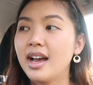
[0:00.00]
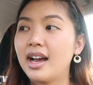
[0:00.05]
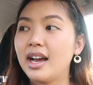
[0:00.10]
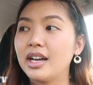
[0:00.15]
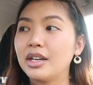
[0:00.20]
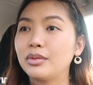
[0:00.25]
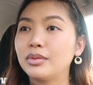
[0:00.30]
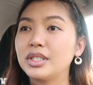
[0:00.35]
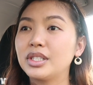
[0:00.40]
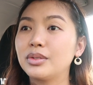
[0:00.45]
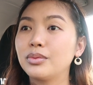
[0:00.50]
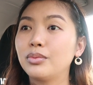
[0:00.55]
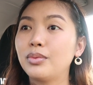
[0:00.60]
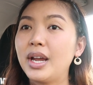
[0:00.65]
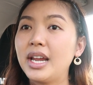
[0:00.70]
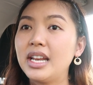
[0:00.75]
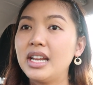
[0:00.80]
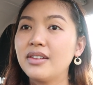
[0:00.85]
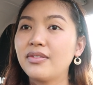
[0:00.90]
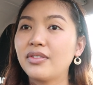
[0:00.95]
I was
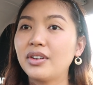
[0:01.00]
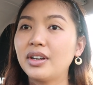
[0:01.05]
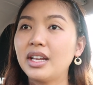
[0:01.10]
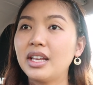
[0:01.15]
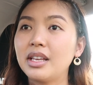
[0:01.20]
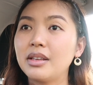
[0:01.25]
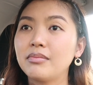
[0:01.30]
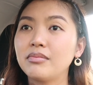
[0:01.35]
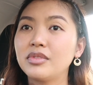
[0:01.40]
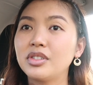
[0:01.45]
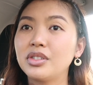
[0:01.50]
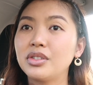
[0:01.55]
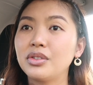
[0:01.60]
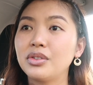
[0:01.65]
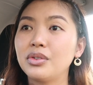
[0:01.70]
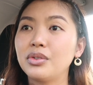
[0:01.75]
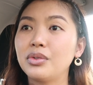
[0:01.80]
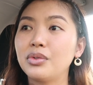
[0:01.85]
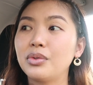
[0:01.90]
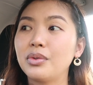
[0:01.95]
waiting for him
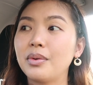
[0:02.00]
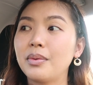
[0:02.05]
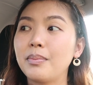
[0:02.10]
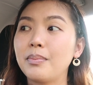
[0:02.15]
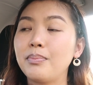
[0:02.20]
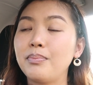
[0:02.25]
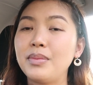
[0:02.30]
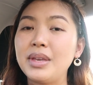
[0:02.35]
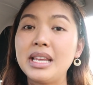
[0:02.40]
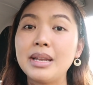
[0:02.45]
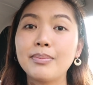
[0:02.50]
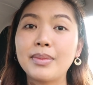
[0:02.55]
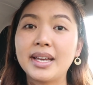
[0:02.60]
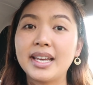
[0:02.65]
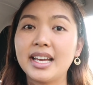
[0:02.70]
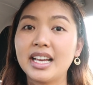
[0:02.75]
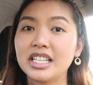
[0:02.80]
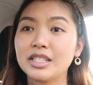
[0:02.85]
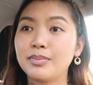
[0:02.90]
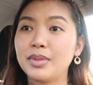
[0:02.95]
to meet my
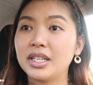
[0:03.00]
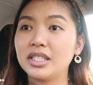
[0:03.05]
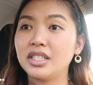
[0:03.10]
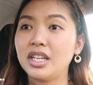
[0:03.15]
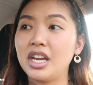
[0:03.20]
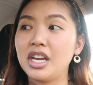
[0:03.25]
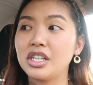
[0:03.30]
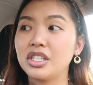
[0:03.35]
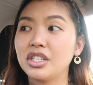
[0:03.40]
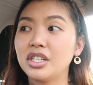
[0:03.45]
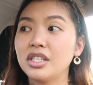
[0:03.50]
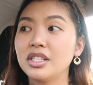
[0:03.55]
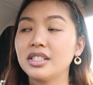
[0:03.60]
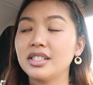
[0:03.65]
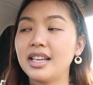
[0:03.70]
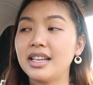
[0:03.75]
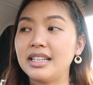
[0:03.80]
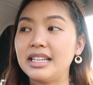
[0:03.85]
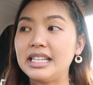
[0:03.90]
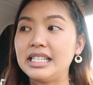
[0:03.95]
expectations
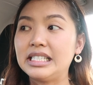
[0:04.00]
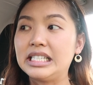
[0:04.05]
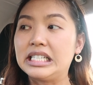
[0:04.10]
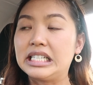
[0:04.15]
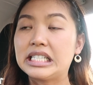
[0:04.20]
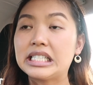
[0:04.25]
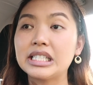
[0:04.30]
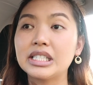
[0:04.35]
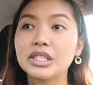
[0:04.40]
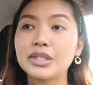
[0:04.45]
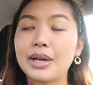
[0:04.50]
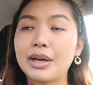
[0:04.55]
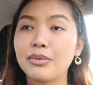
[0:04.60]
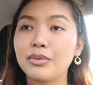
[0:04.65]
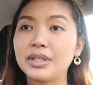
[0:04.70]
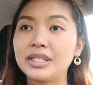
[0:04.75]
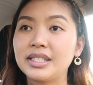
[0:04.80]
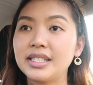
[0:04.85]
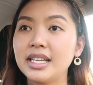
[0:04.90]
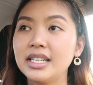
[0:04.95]
and he didn't, so I
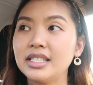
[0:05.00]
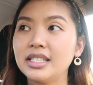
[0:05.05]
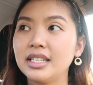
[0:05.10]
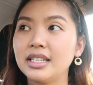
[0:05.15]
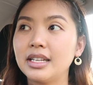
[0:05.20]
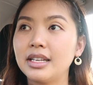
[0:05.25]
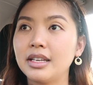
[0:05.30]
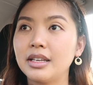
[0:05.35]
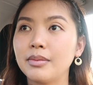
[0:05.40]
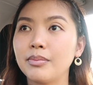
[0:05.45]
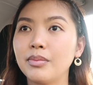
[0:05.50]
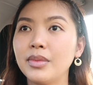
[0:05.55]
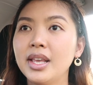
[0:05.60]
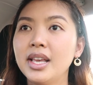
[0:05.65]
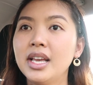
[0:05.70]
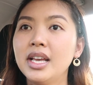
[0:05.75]
resented him.